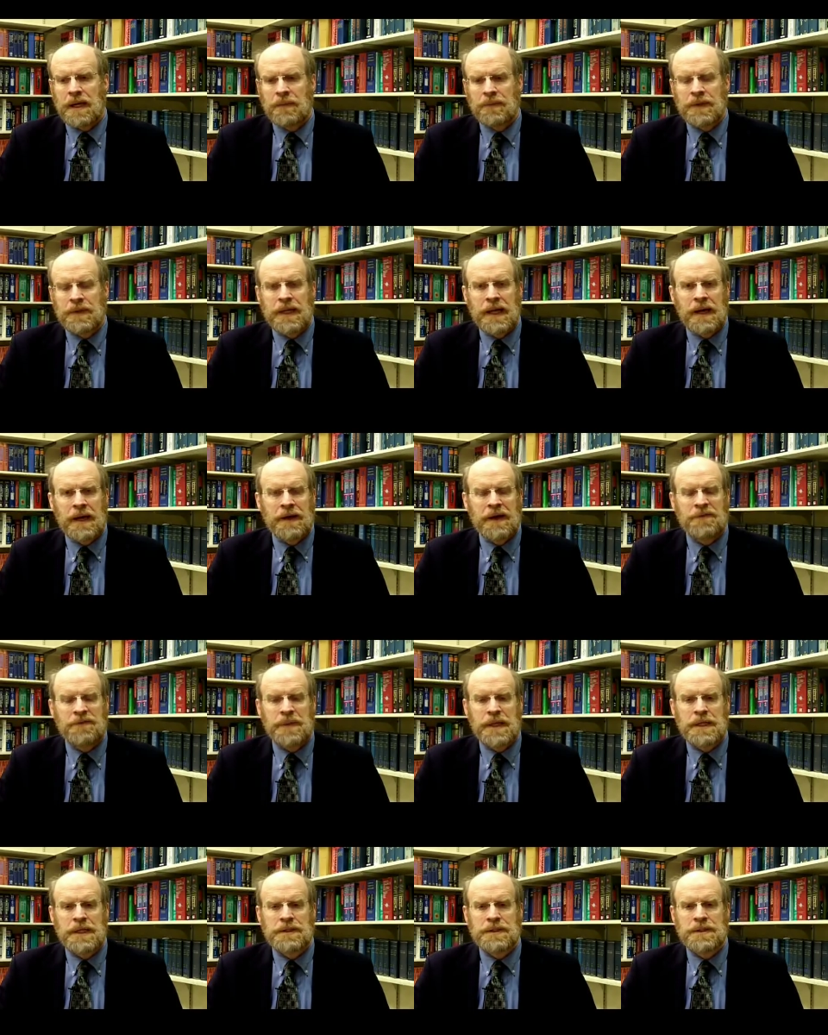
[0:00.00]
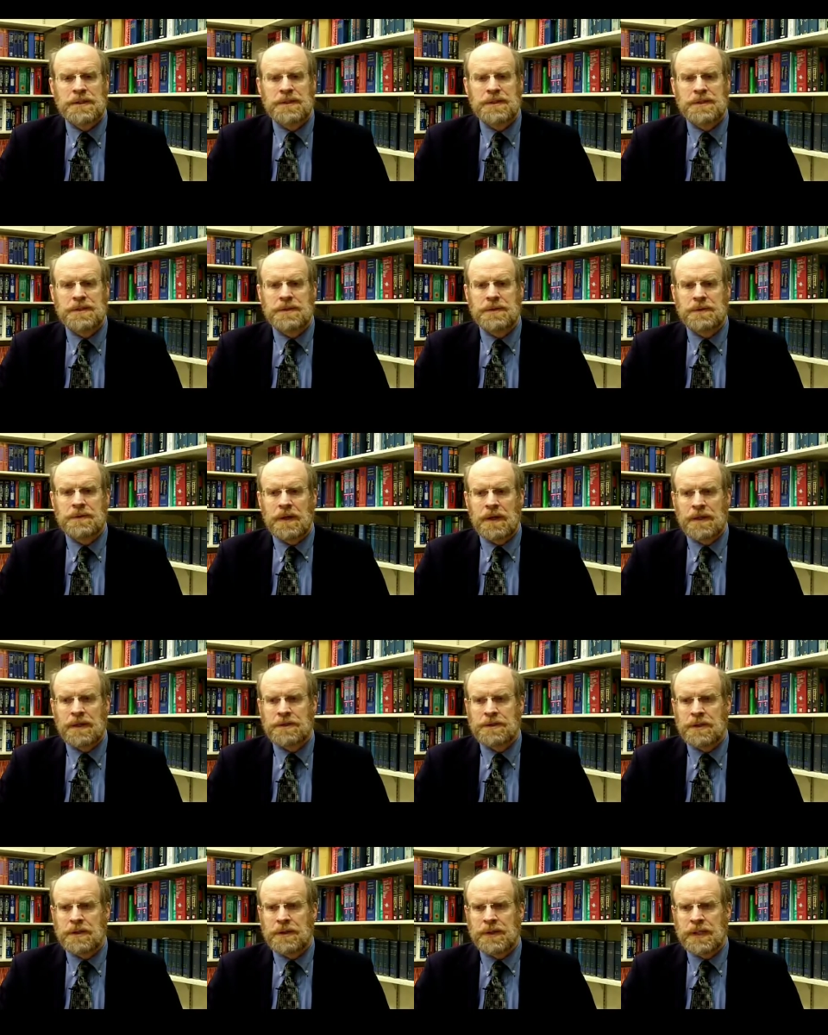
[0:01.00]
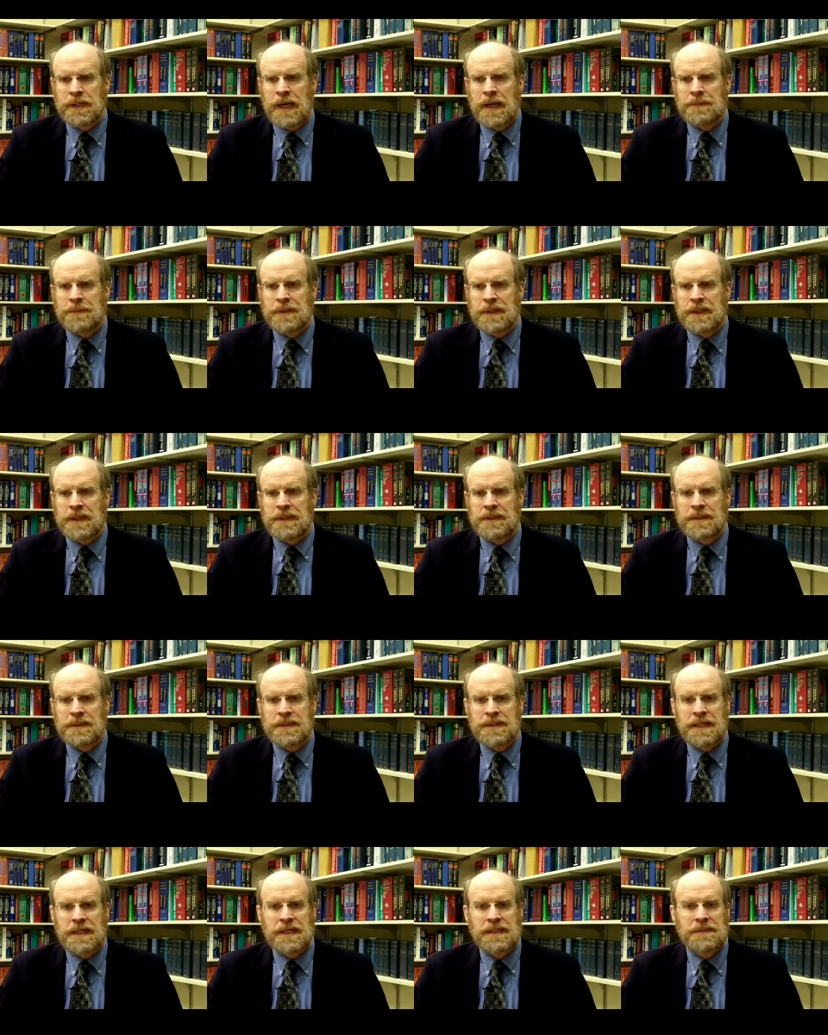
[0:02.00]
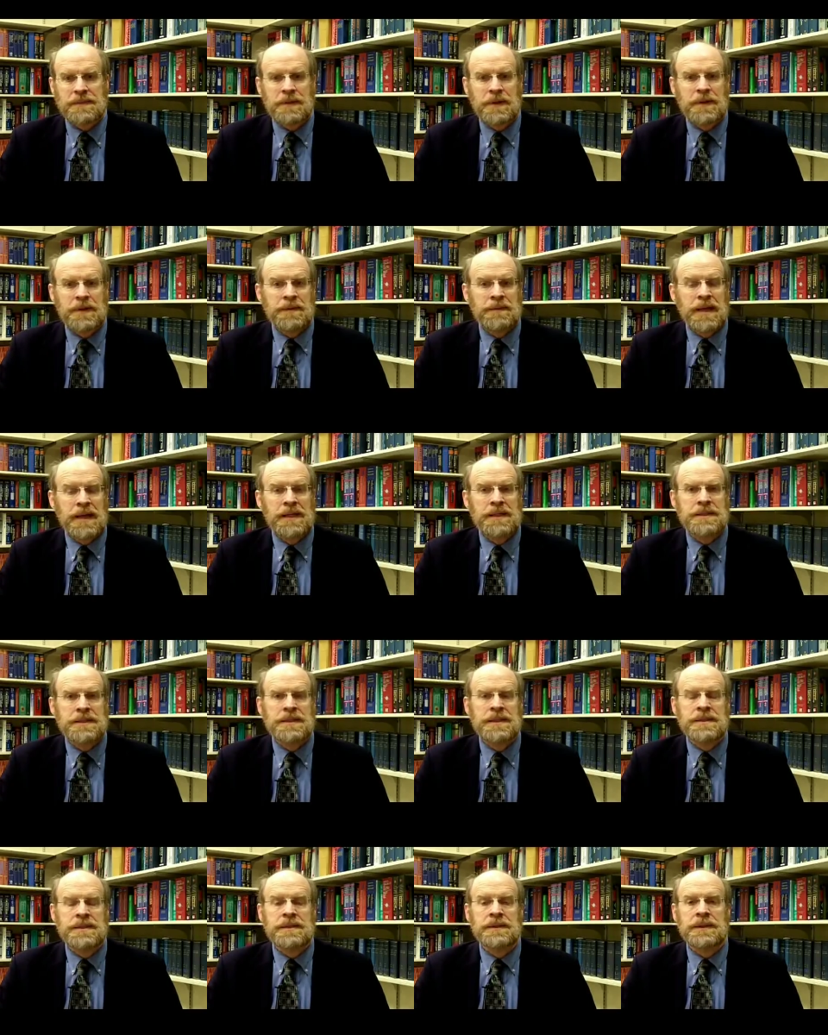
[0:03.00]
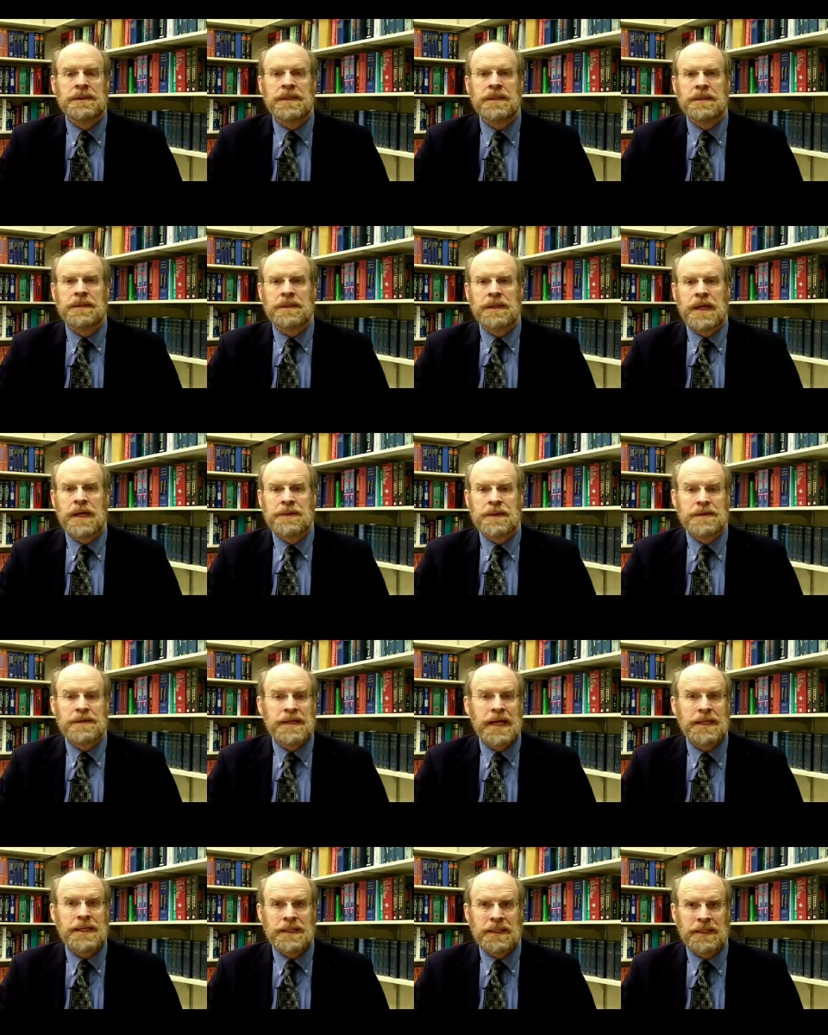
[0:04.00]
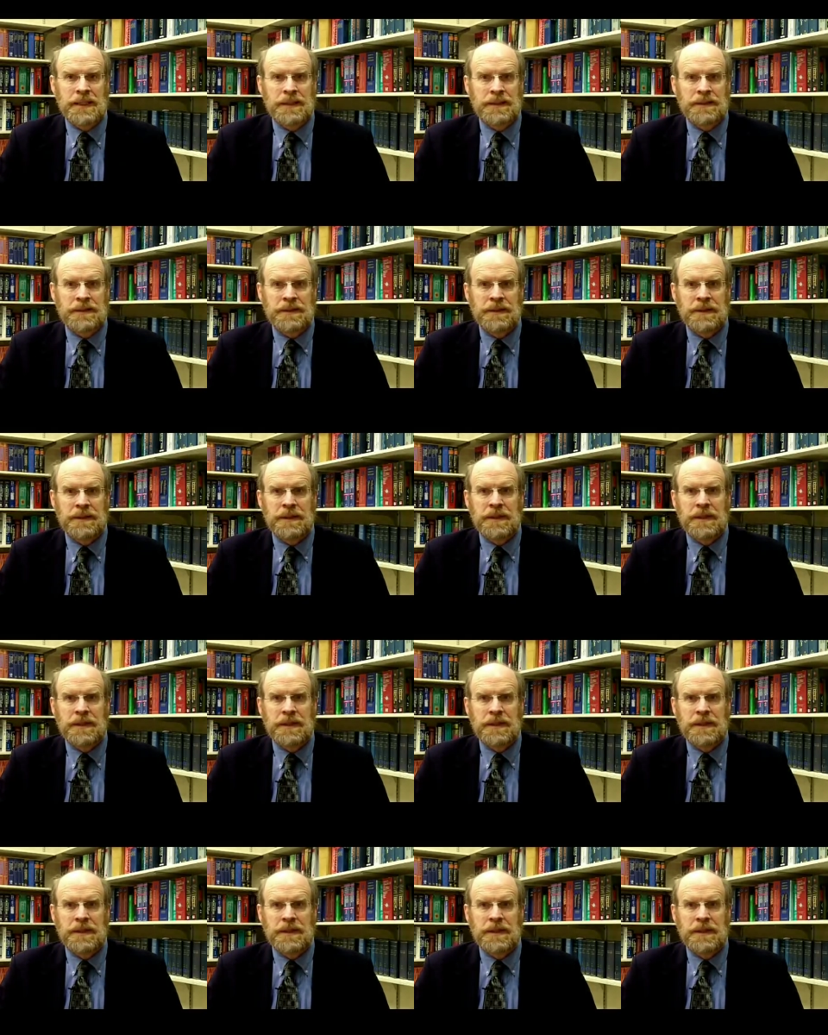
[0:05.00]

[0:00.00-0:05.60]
we now have patients who are showing up in states where the medicine is illegal and they're taking it.